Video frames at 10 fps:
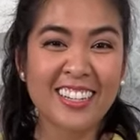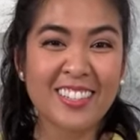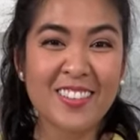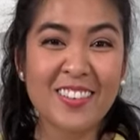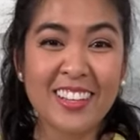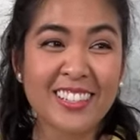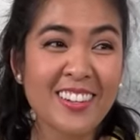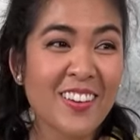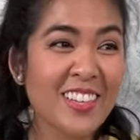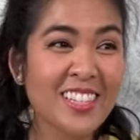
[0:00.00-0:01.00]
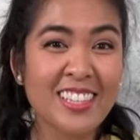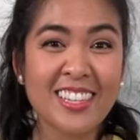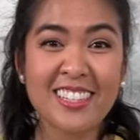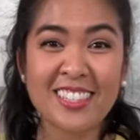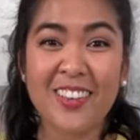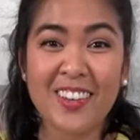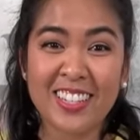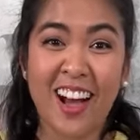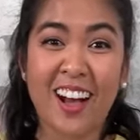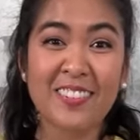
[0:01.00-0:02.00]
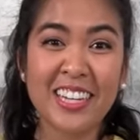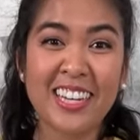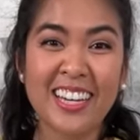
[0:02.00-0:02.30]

Do you guys know who this is? Gudetama?